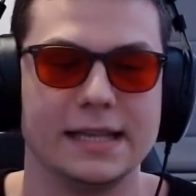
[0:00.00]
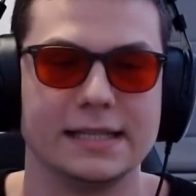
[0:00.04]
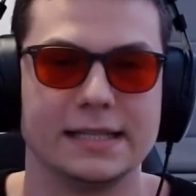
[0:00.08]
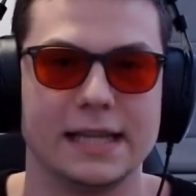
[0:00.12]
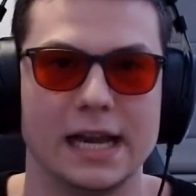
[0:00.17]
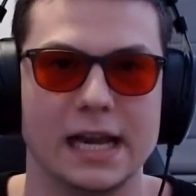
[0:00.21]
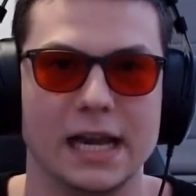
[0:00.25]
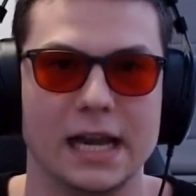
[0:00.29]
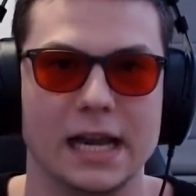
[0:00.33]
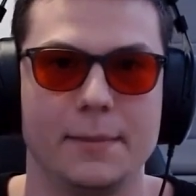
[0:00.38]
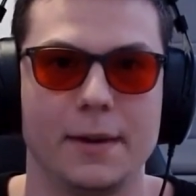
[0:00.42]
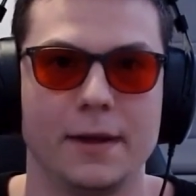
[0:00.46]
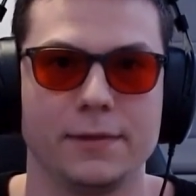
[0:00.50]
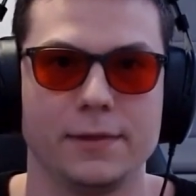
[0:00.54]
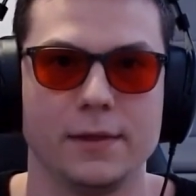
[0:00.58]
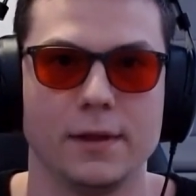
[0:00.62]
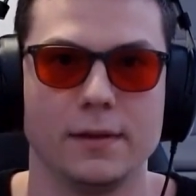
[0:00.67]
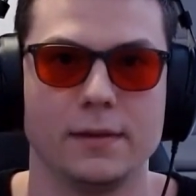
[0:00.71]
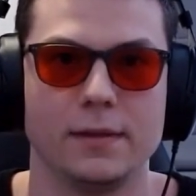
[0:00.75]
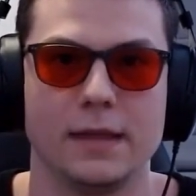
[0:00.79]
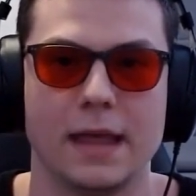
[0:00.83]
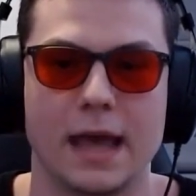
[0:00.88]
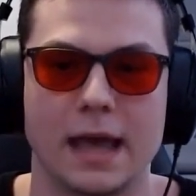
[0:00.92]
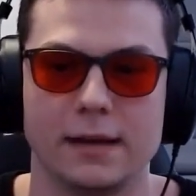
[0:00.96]
excited about
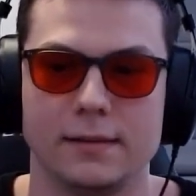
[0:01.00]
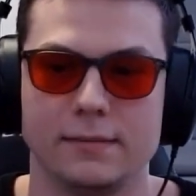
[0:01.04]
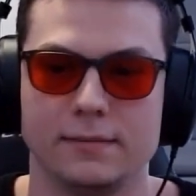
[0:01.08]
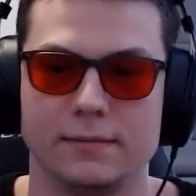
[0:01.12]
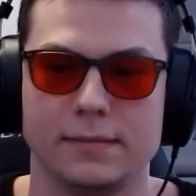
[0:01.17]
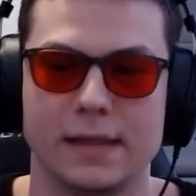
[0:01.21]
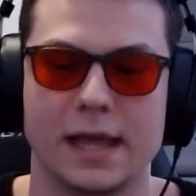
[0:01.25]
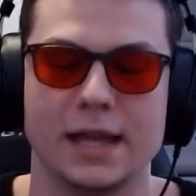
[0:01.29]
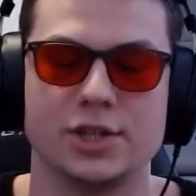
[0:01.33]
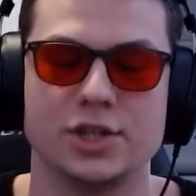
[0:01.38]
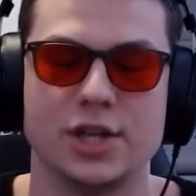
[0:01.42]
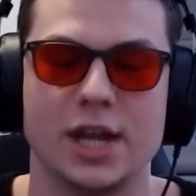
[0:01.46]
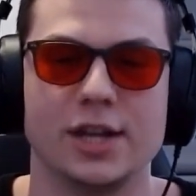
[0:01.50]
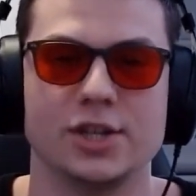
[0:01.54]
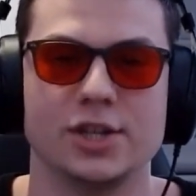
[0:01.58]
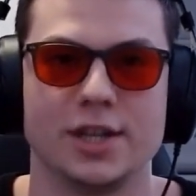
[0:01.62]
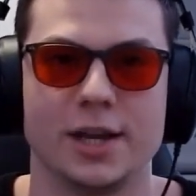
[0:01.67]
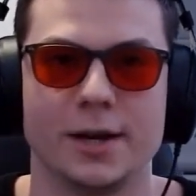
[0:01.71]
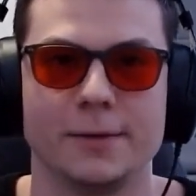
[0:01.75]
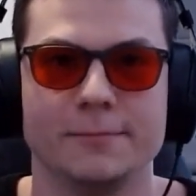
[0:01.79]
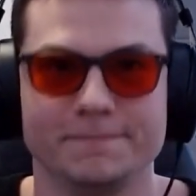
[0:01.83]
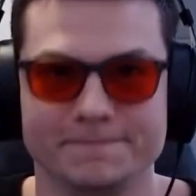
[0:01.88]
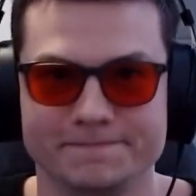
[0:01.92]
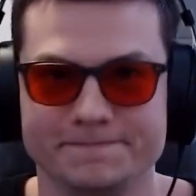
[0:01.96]
that
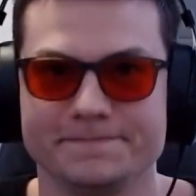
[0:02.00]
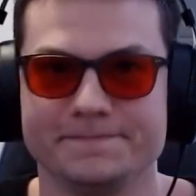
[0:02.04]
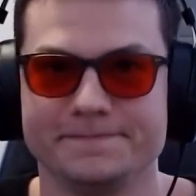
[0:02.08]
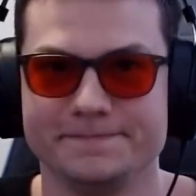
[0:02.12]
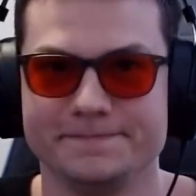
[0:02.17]
change there.